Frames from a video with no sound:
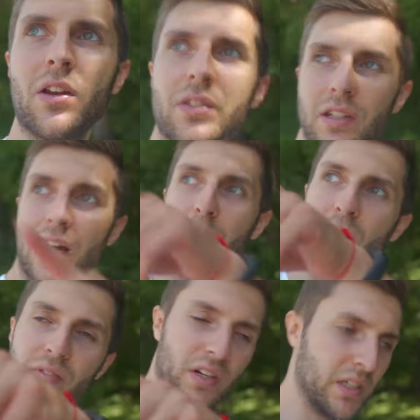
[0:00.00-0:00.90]
on the top
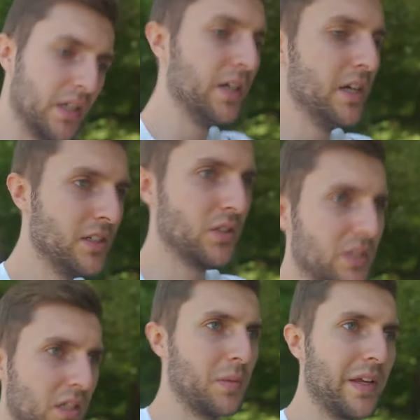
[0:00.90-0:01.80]
of there, so it's
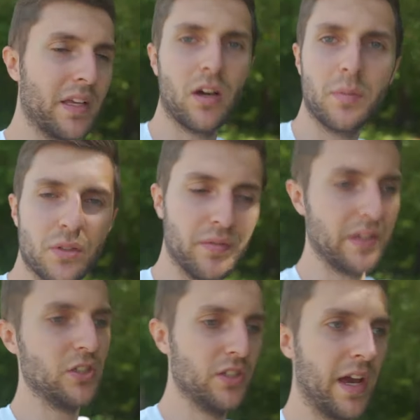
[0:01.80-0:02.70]
gonna be like an
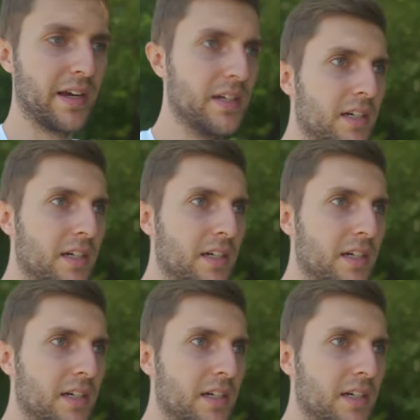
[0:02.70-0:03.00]
observation deck.